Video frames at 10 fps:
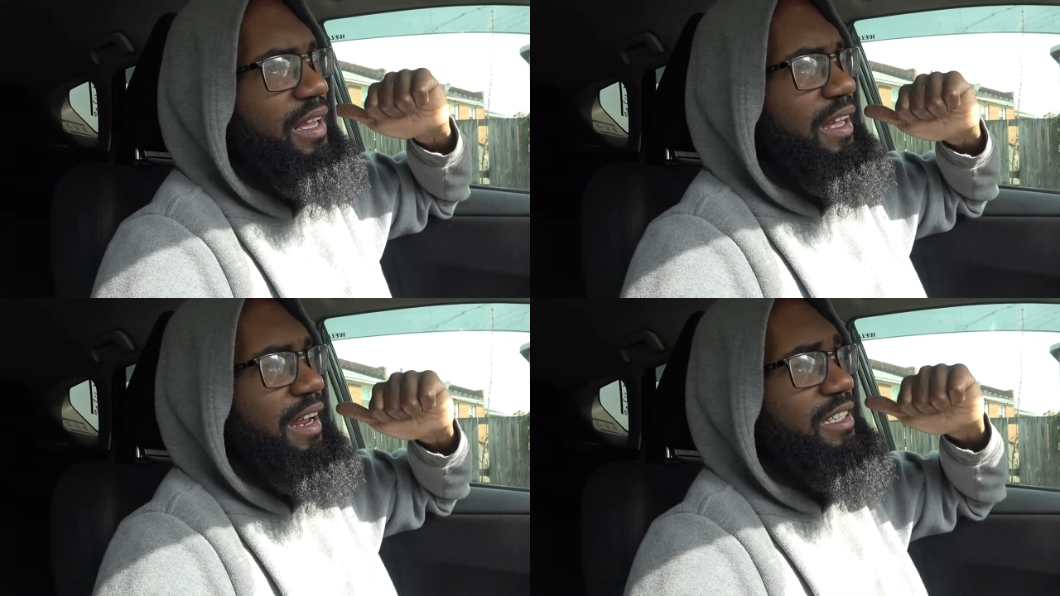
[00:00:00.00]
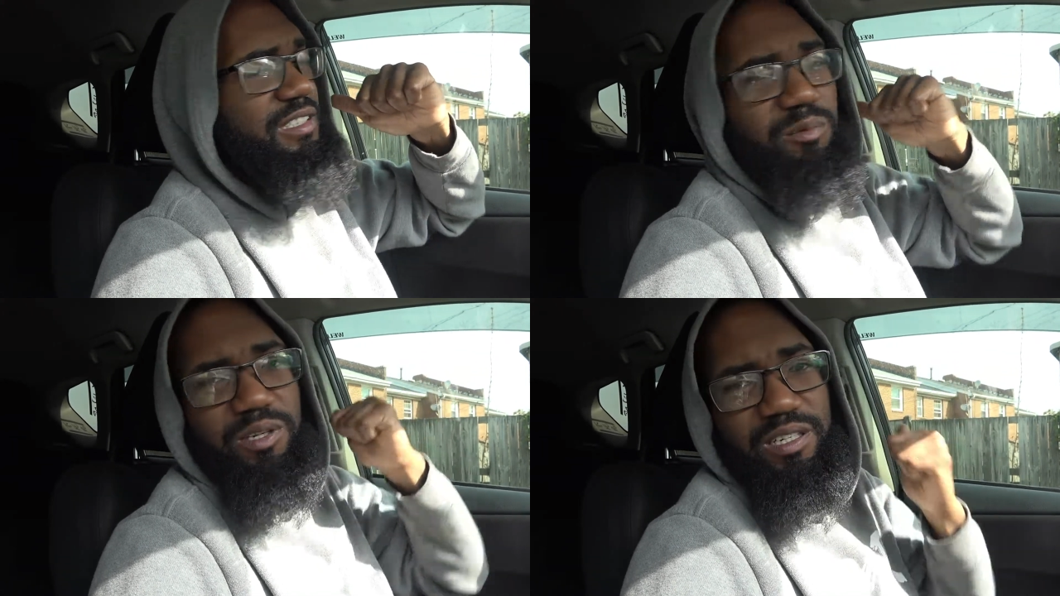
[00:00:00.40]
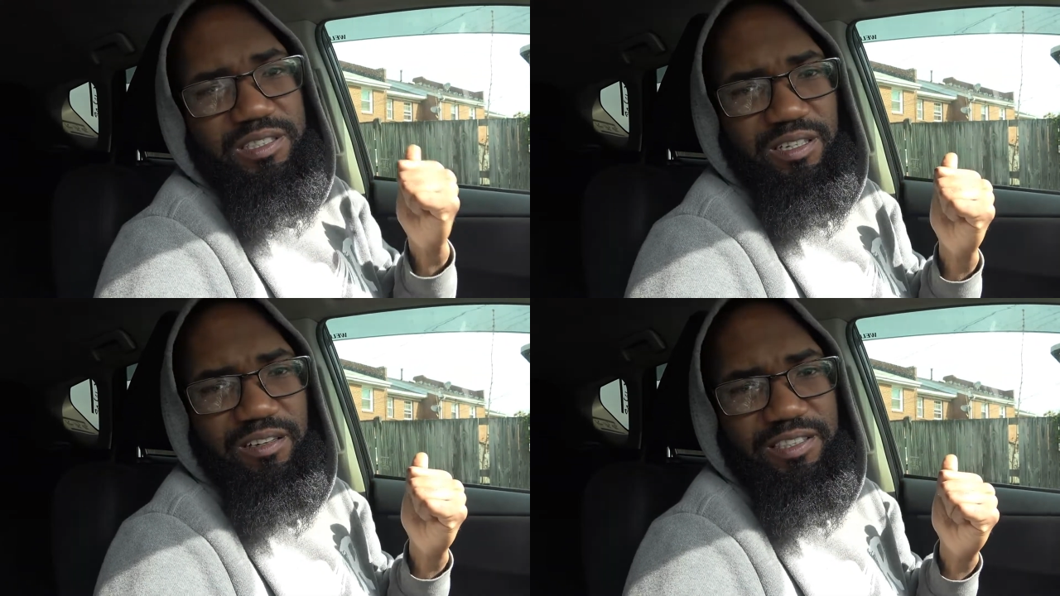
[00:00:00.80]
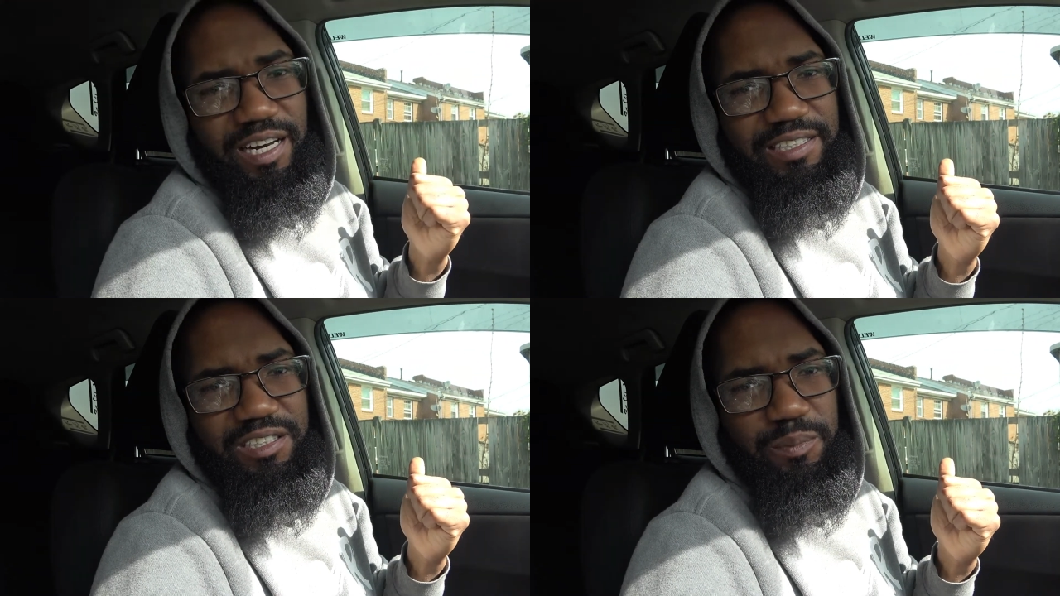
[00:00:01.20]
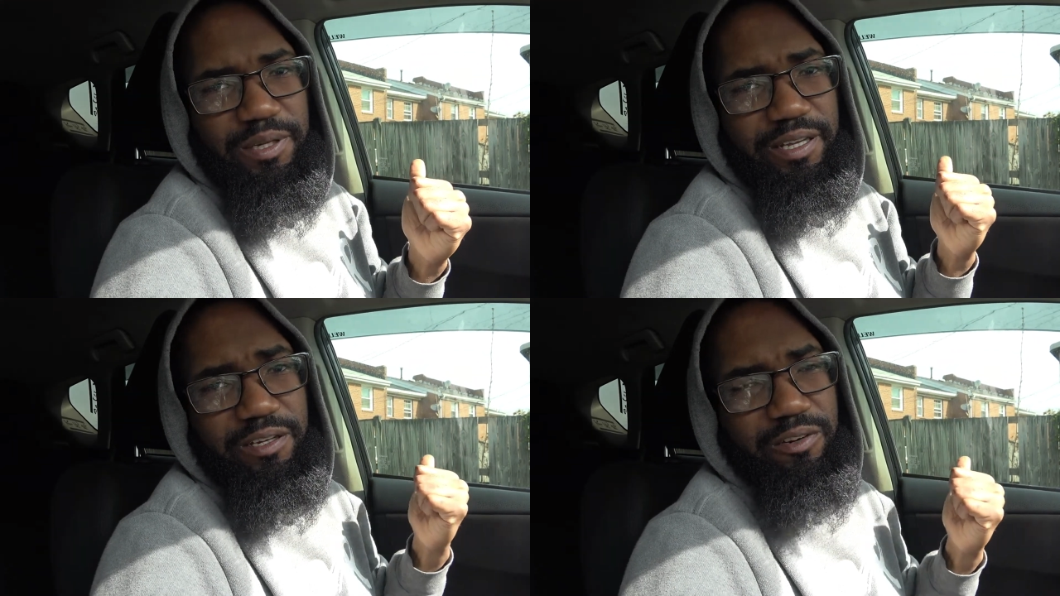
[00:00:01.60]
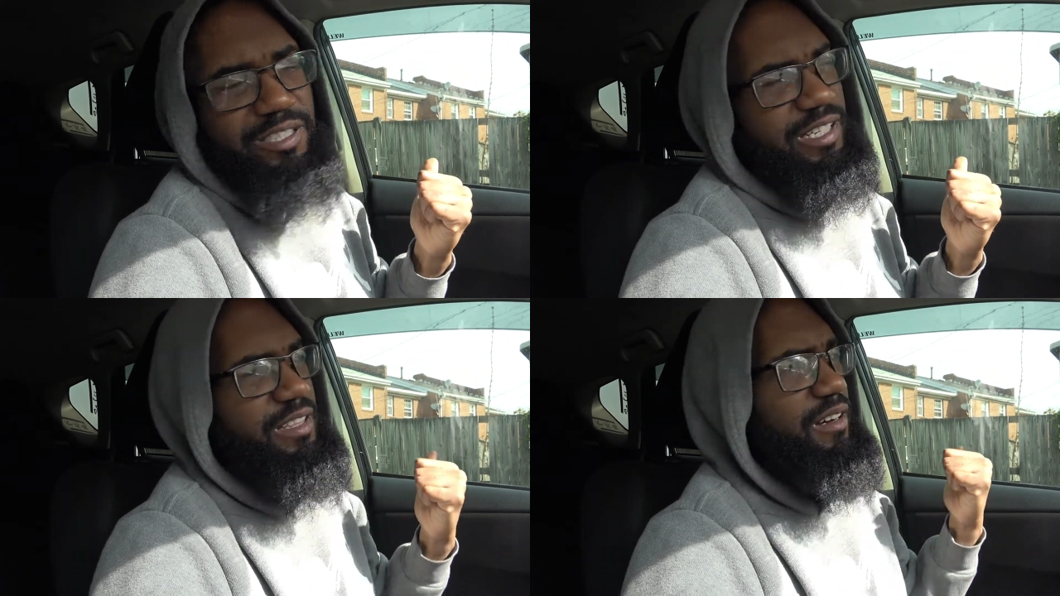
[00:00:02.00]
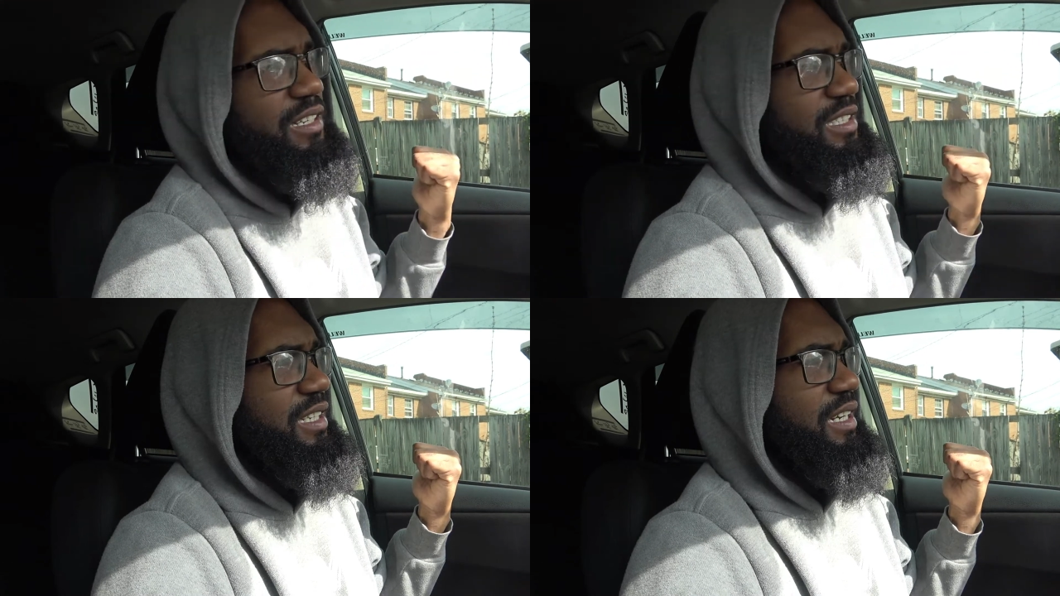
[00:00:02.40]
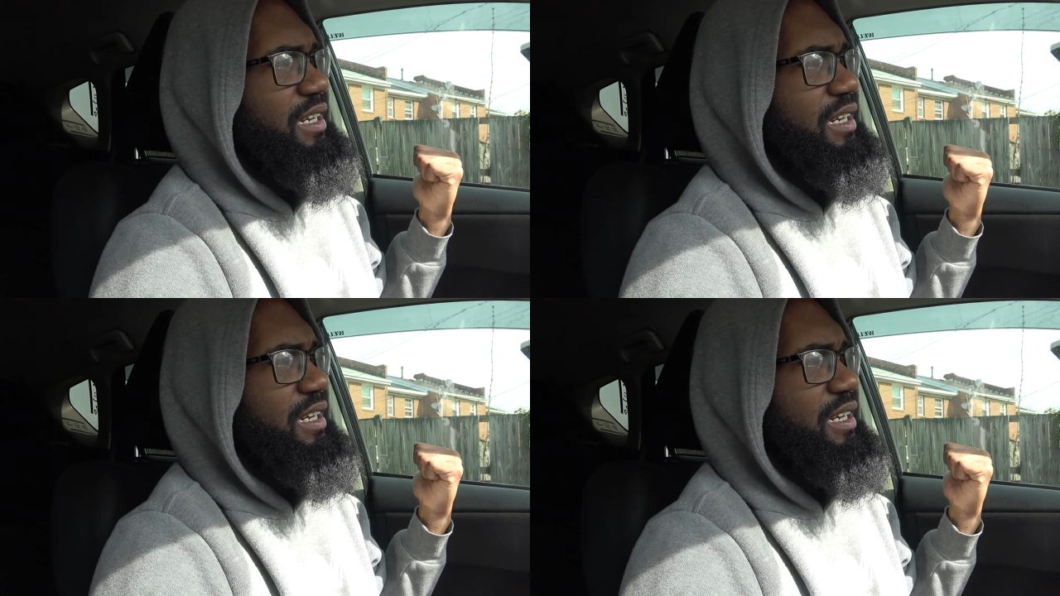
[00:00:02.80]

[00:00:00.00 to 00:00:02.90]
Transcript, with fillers: and actually one of the songs that I just played, "Crazy Thoughts."